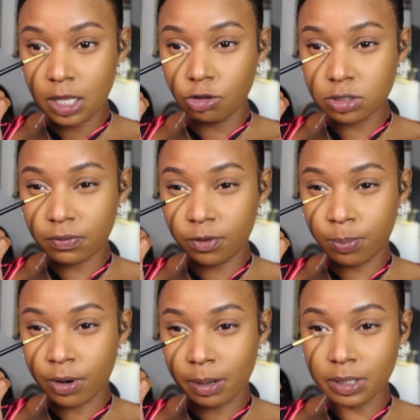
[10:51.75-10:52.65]
there's a few
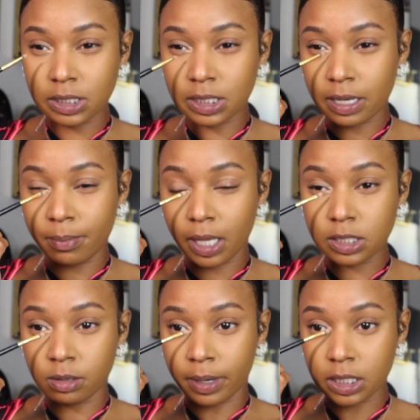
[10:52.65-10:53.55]
promises i made
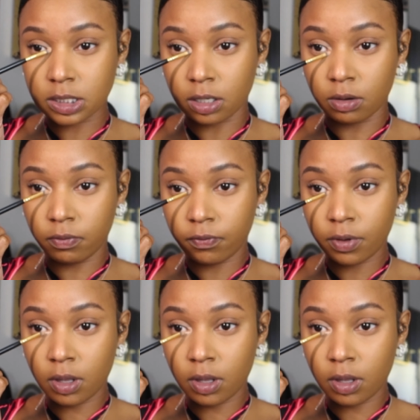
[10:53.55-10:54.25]
to myself